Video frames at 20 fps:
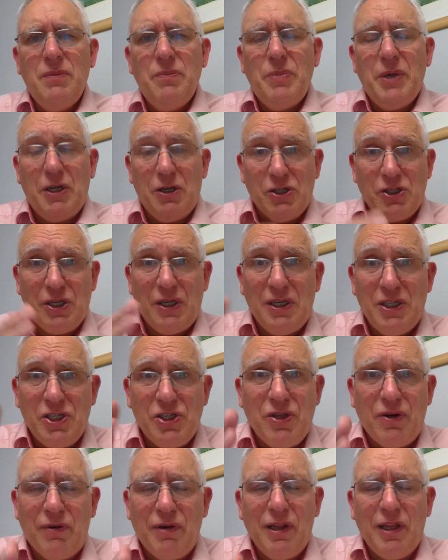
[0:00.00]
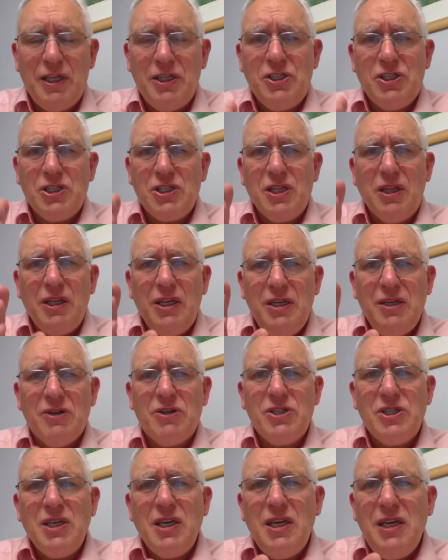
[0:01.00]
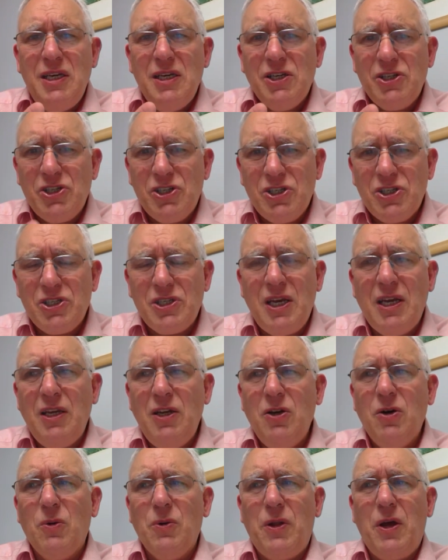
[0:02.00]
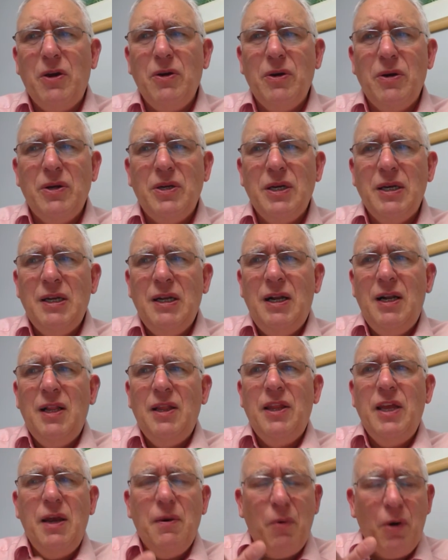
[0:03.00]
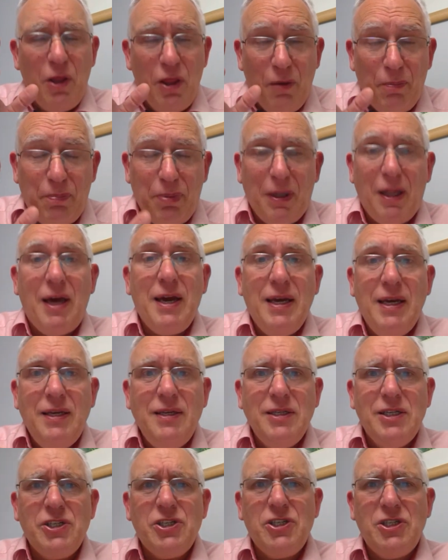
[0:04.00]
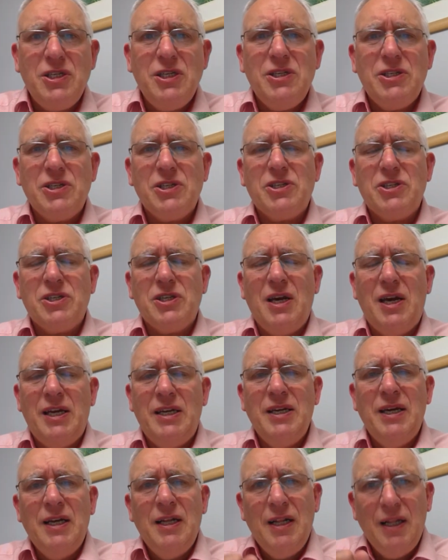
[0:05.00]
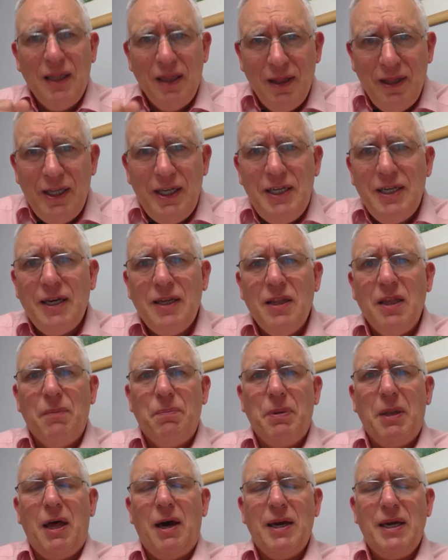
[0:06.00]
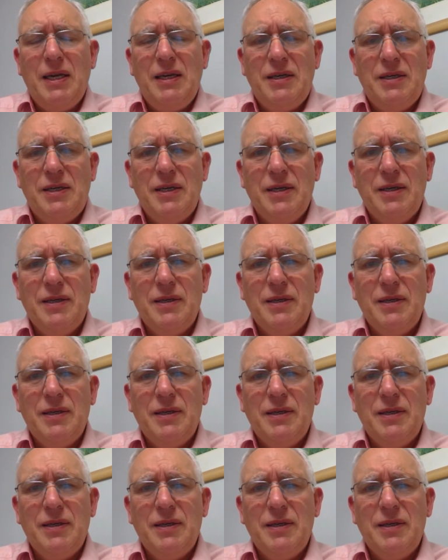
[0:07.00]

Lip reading: because it is the religious leaders that he has singled out. They were the blind, as Jesus said, leading the blind.